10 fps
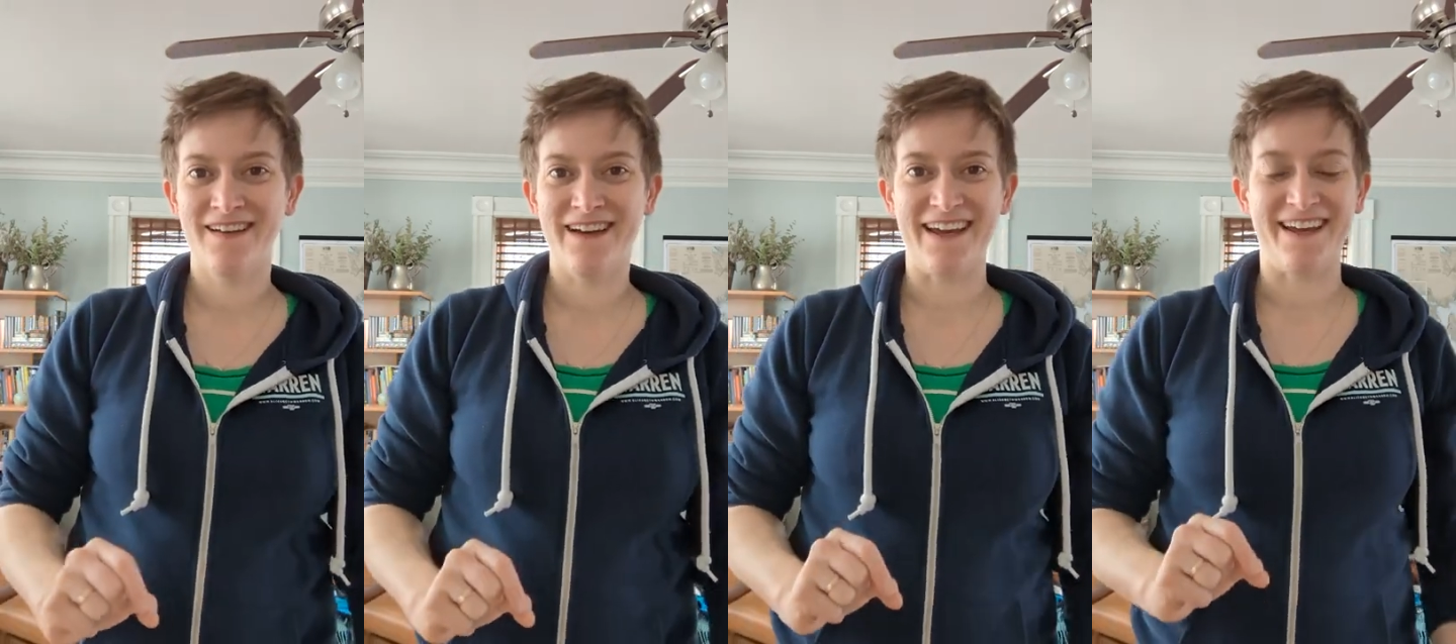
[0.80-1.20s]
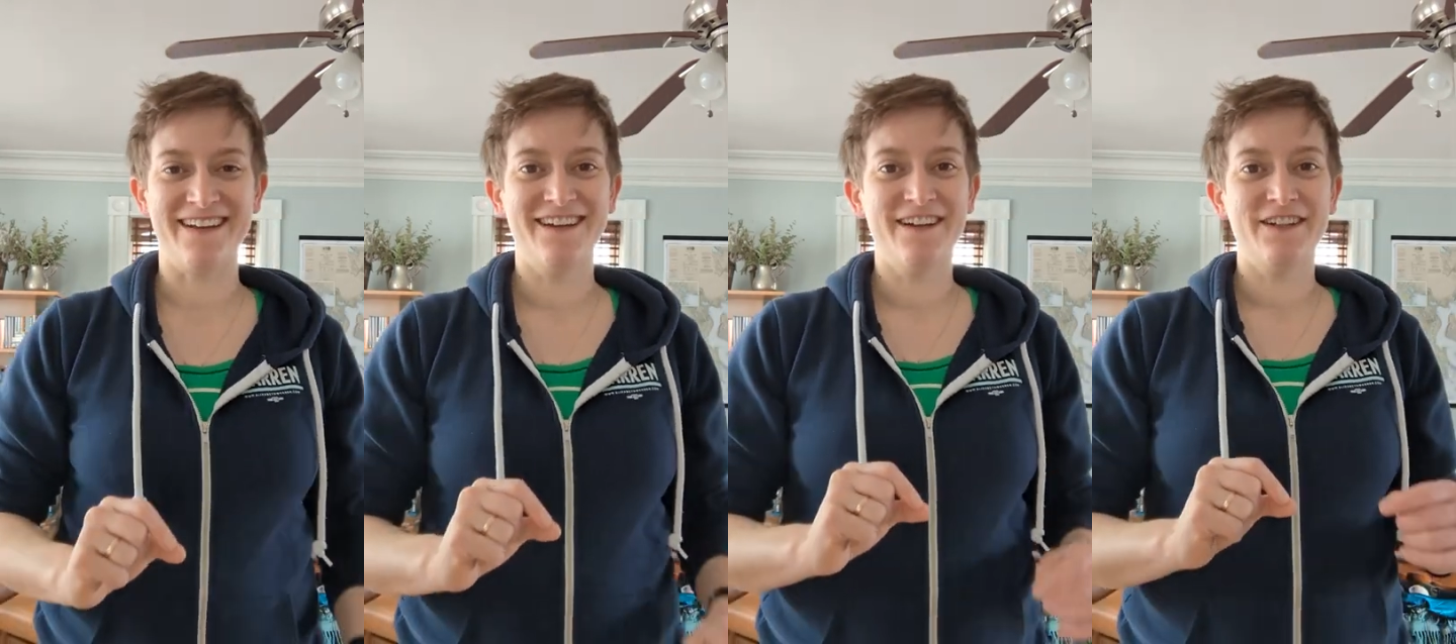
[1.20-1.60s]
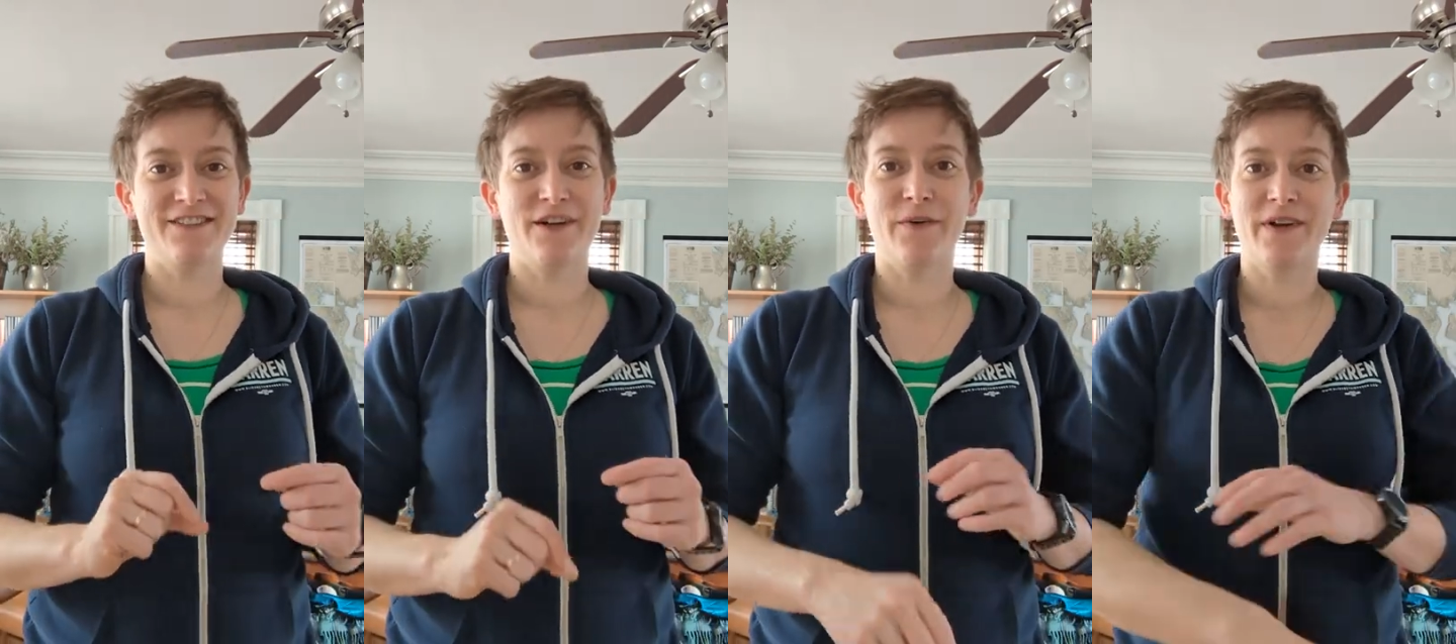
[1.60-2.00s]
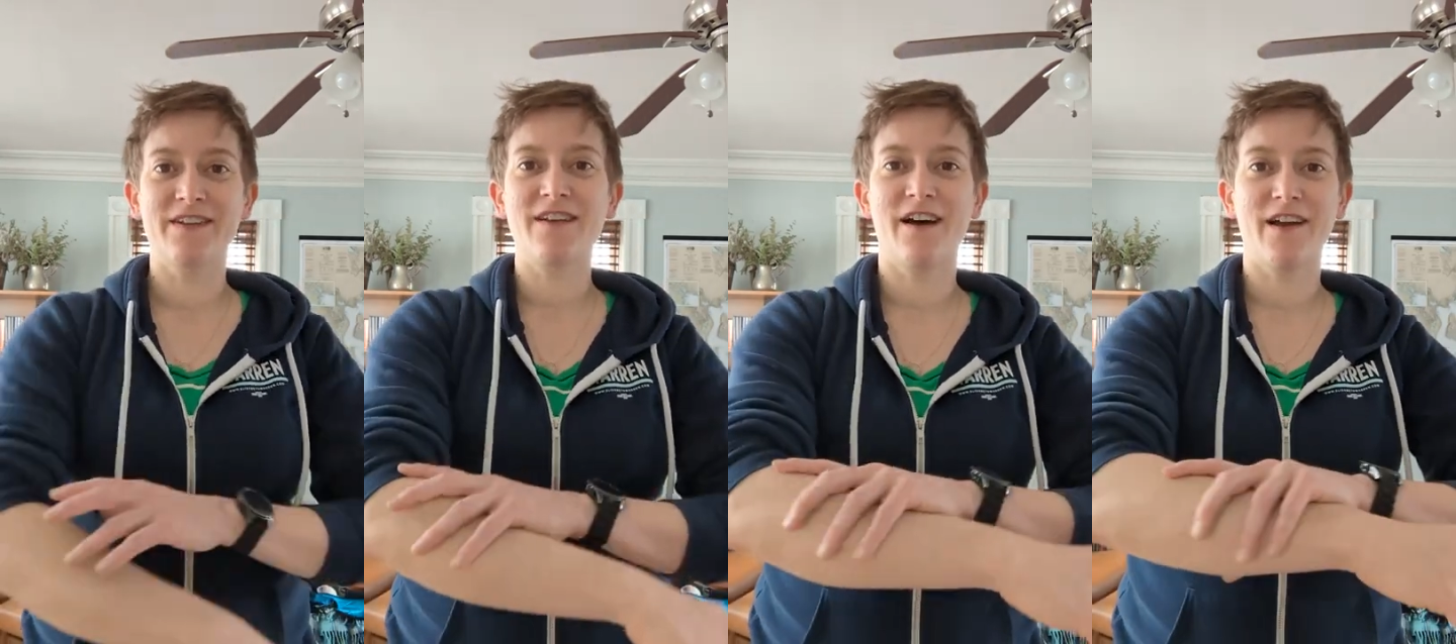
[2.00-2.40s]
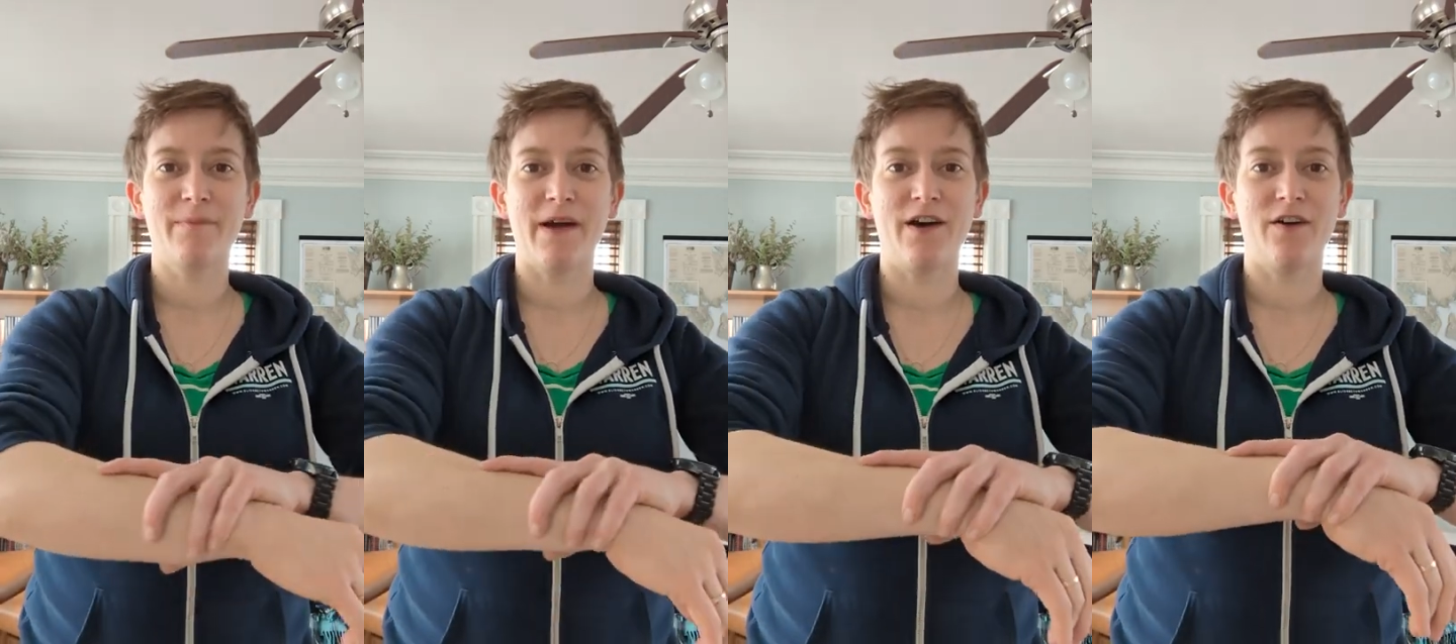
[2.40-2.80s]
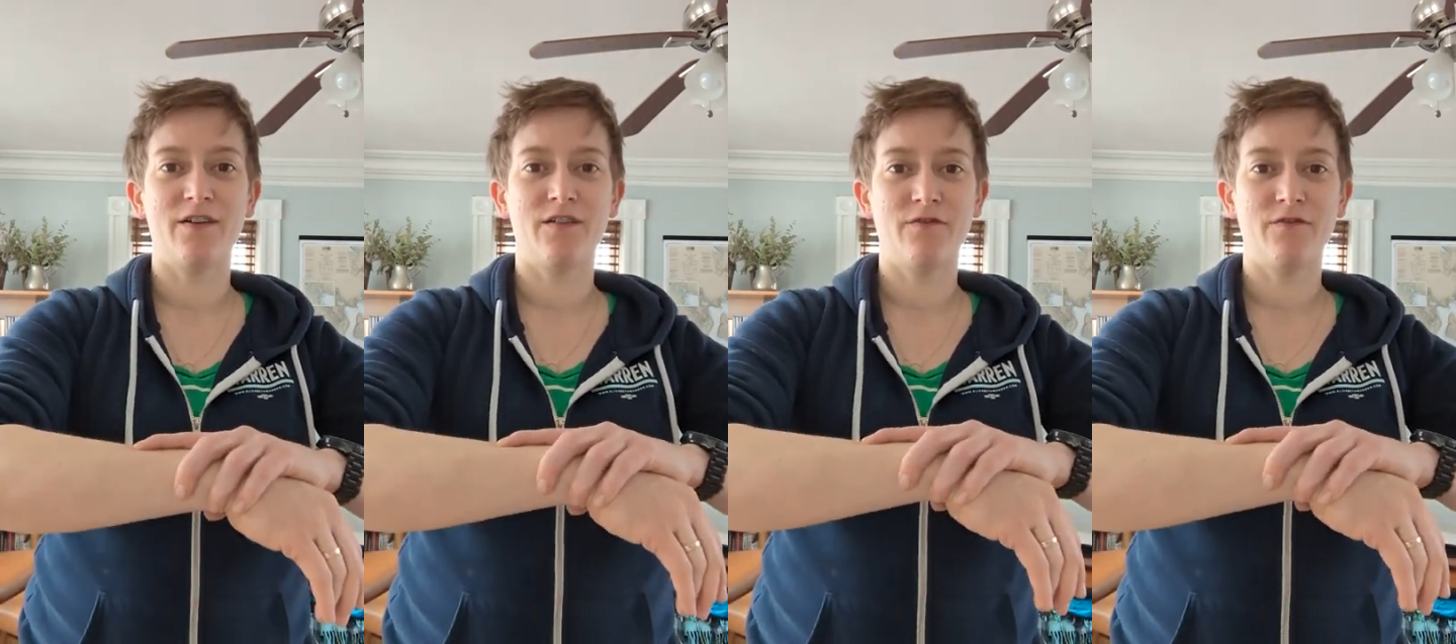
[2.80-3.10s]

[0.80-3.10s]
Hey, so I want to talk about